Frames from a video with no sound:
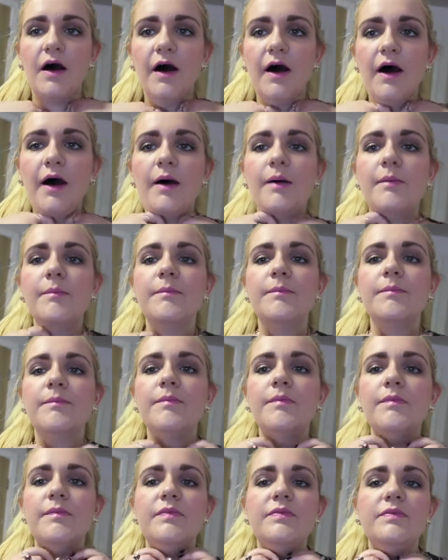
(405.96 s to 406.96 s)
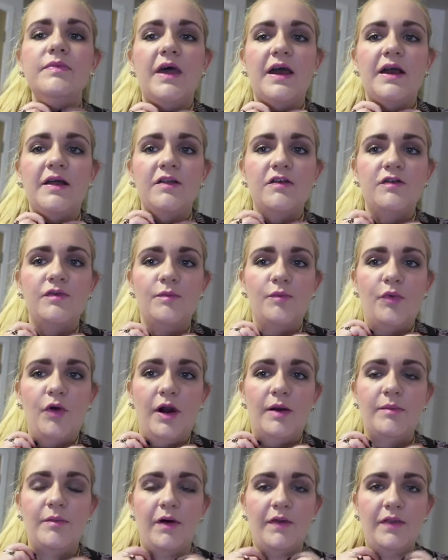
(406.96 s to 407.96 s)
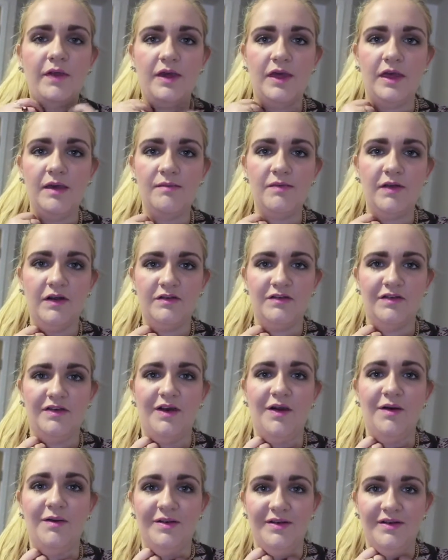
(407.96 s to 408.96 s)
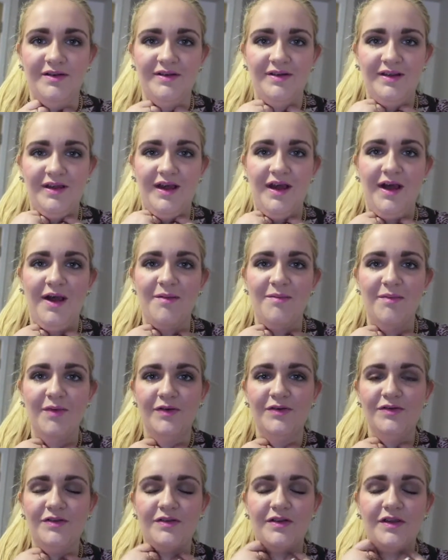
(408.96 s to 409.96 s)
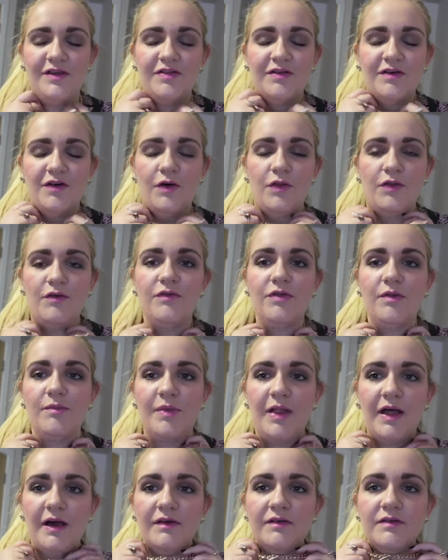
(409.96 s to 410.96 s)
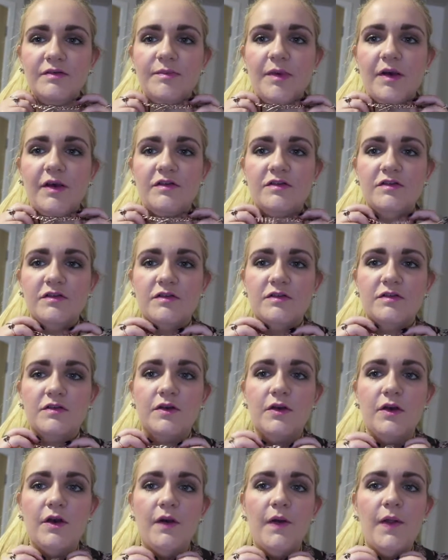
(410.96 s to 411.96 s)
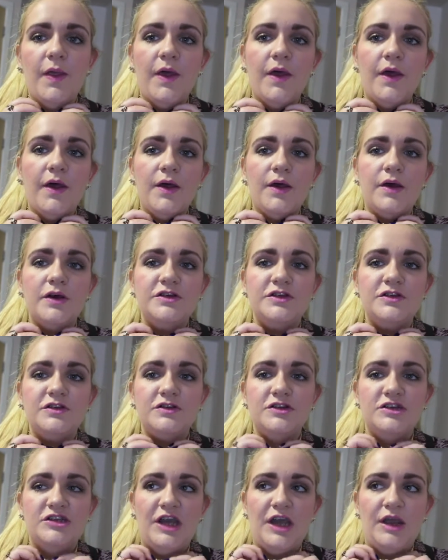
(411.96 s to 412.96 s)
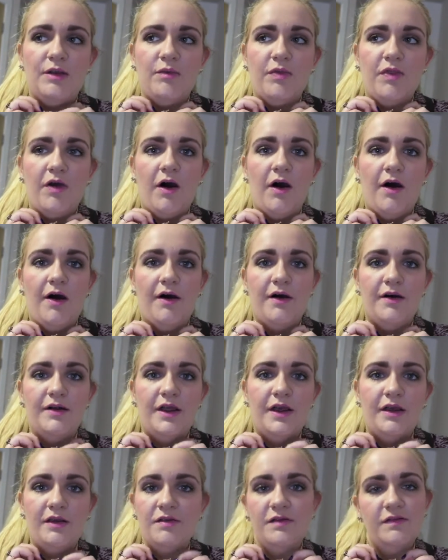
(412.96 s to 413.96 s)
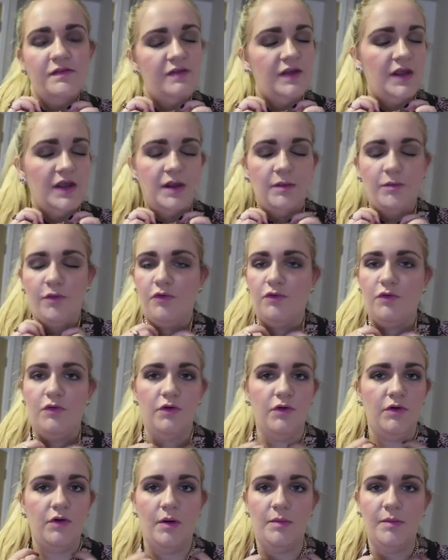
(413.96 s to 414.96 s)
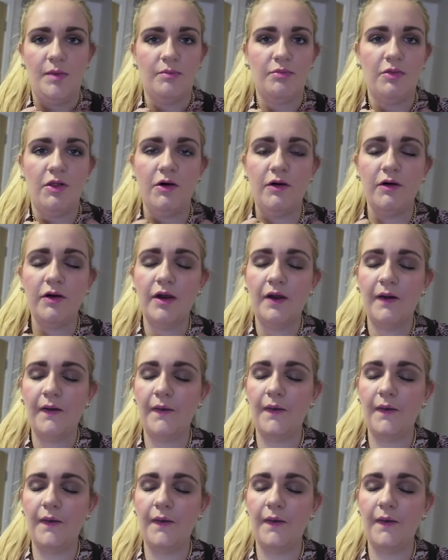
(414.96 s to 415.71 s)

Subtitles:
necklace from Primark that keeps actually going underneath the collar of the blouse, but it's just a short chain with a heart on it. You'll have seen it before on my blog.